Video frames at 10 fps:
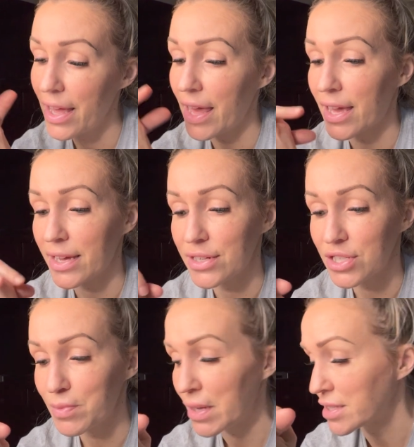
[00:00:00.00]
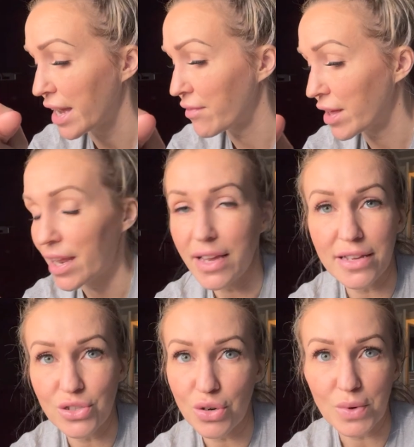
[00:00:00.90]
And just because I have a headache
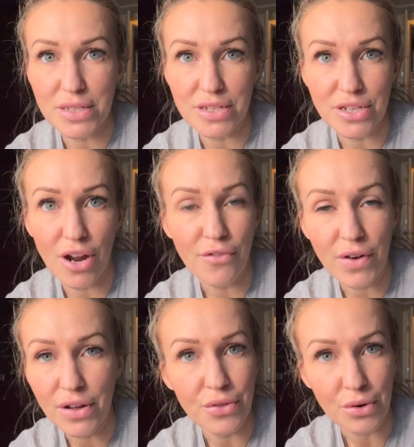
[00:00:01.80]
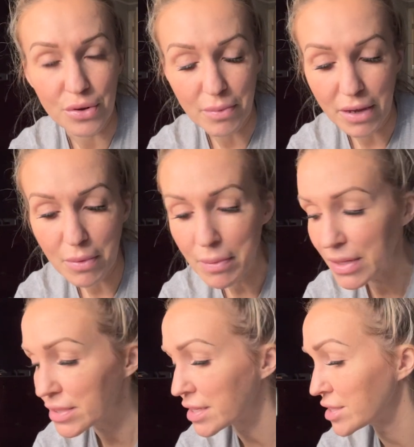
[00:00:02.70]
is no reason to not follow through with my commitments.